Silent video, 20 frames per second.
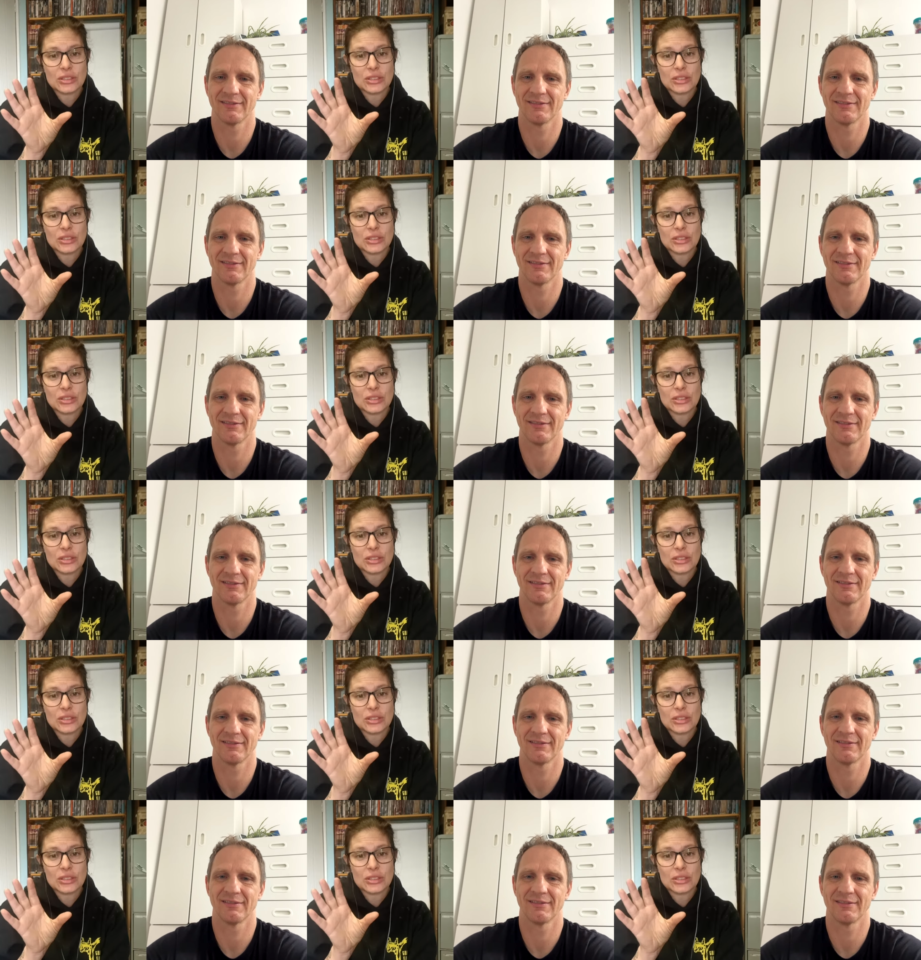
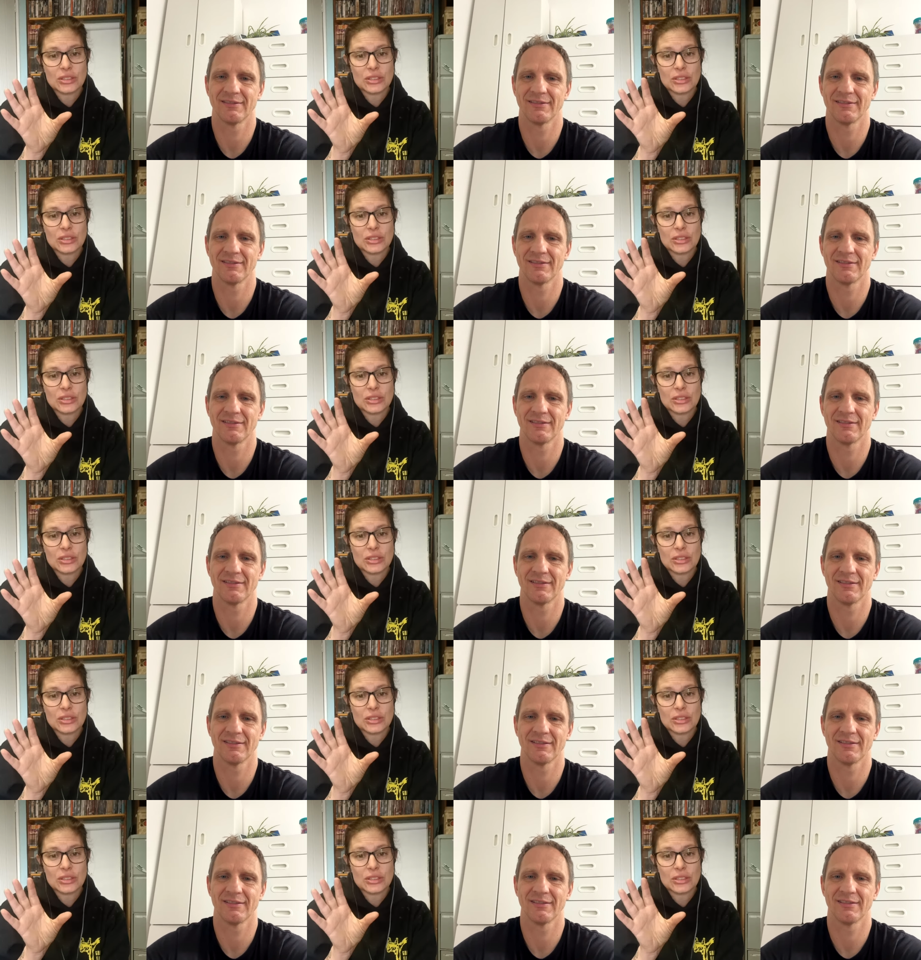
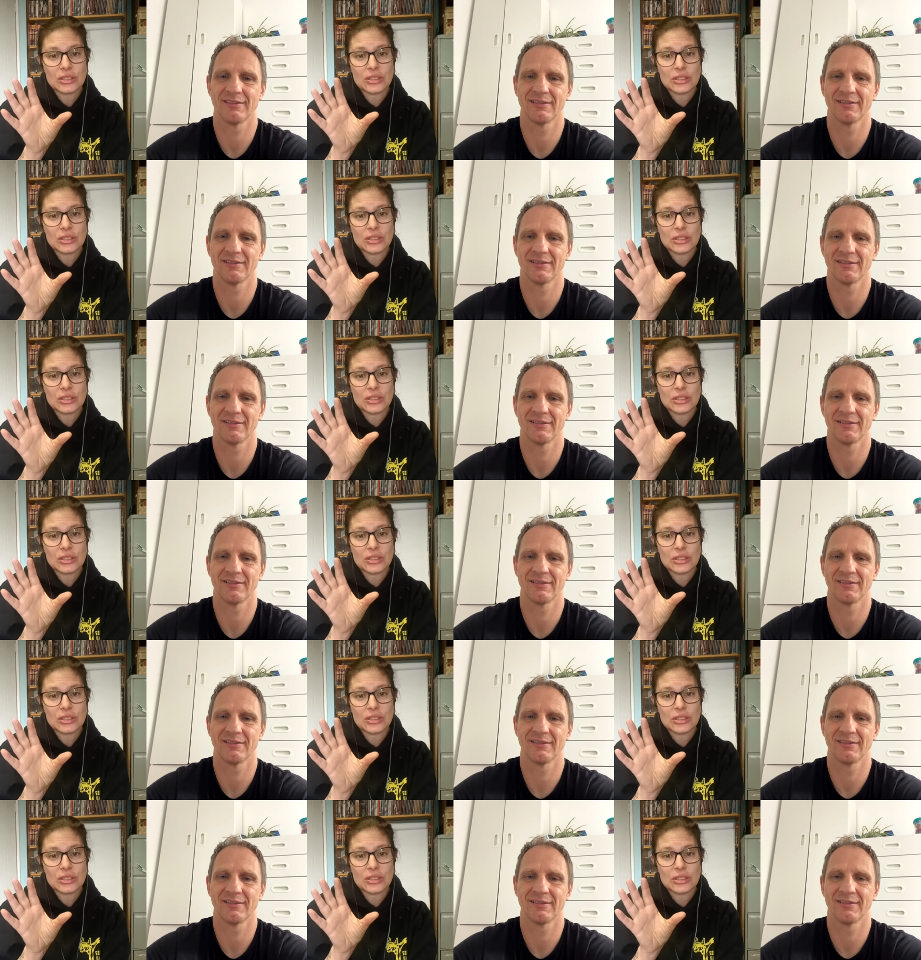
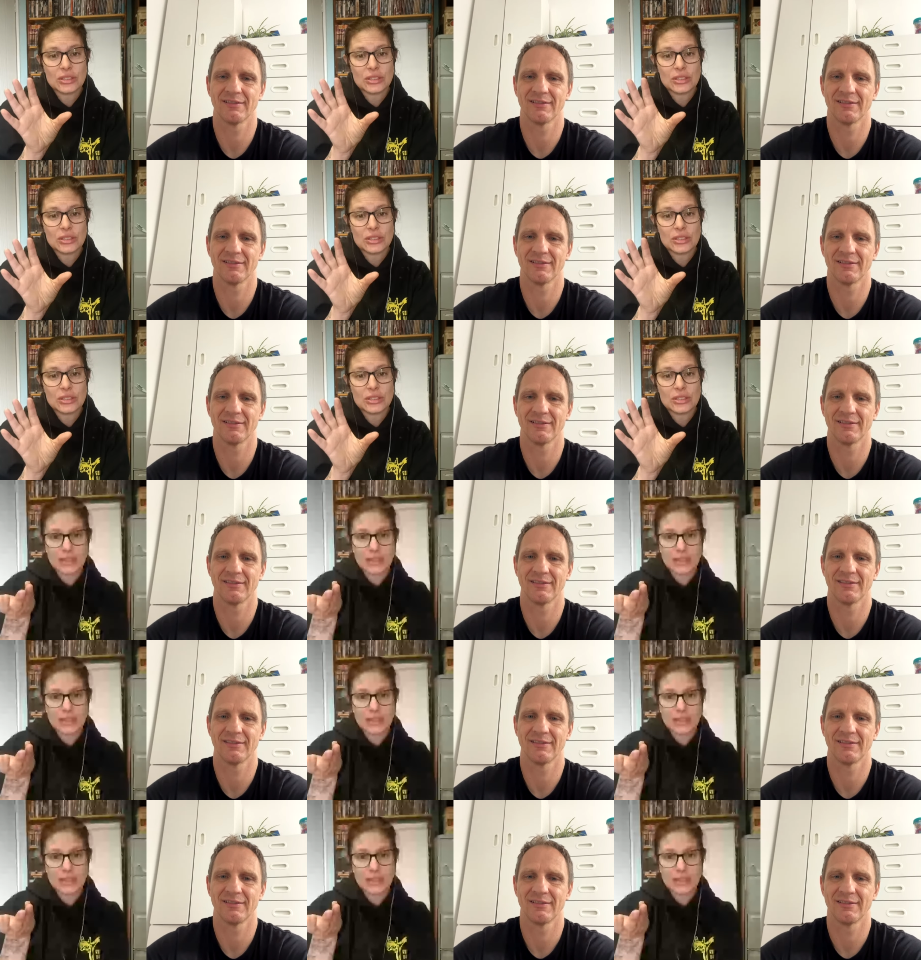Nobody speaks.